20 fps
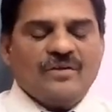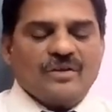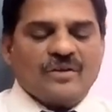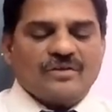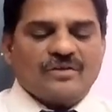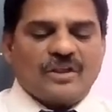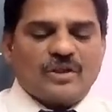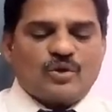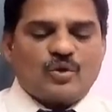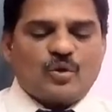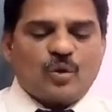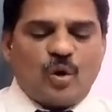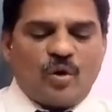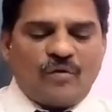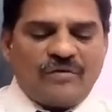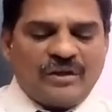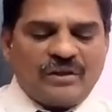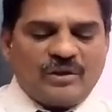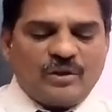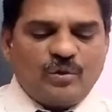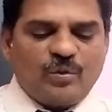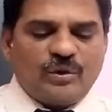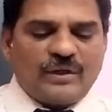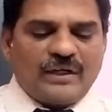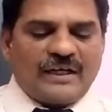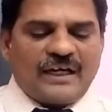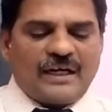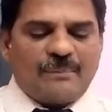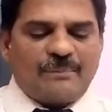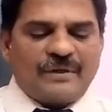the Soviet
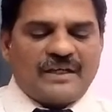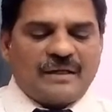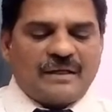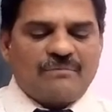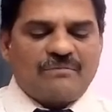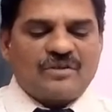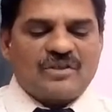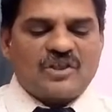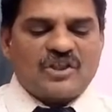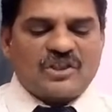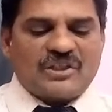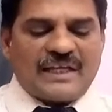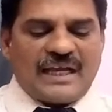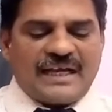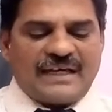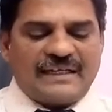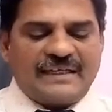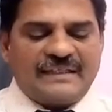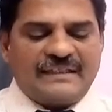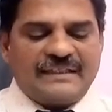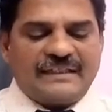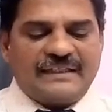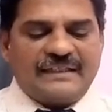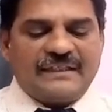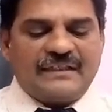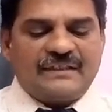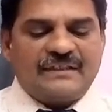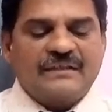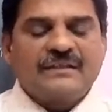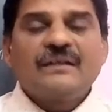Union had become stagnant
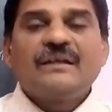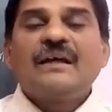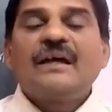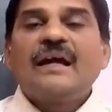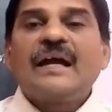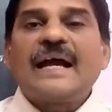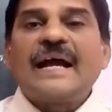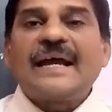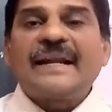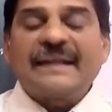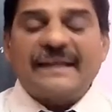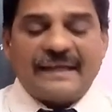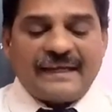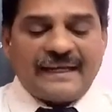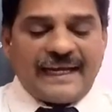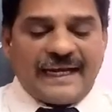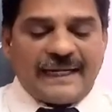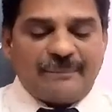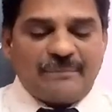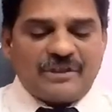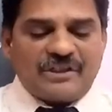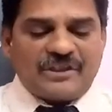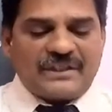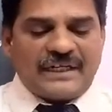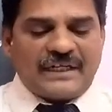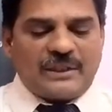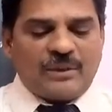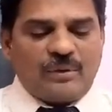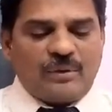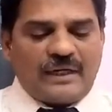in an
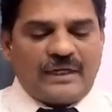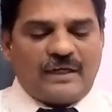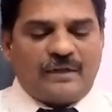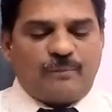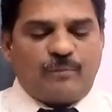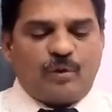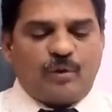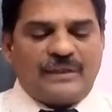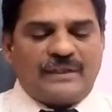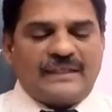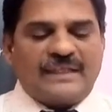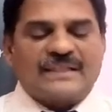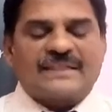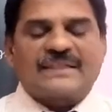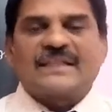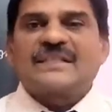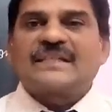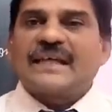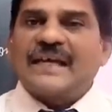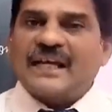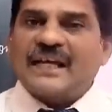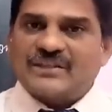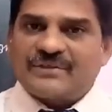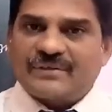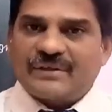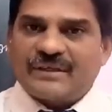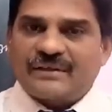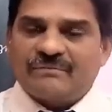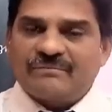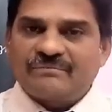administrative and political sense as
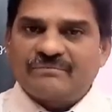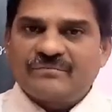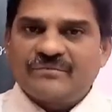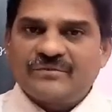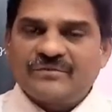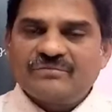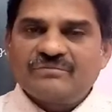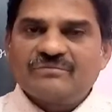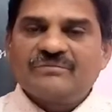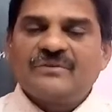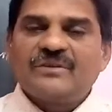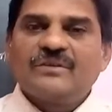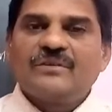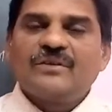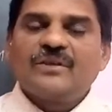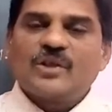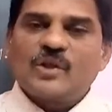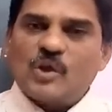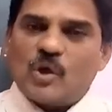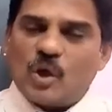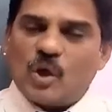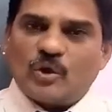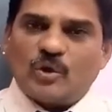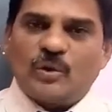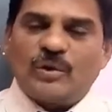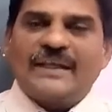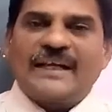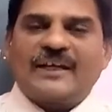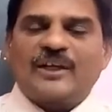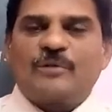well. Not
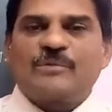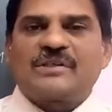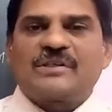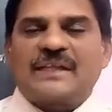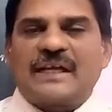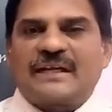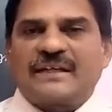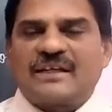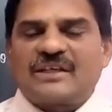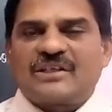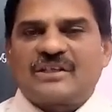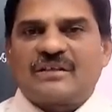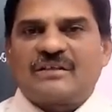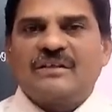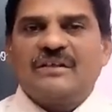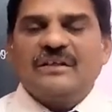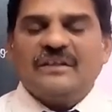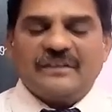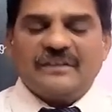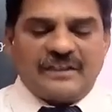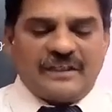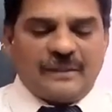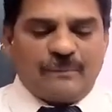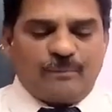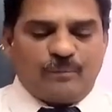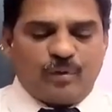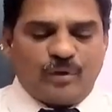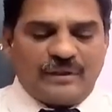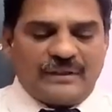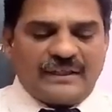only economic stagnation,
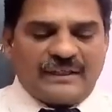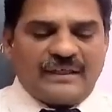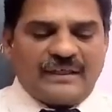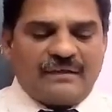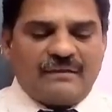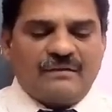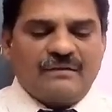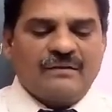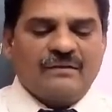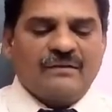in political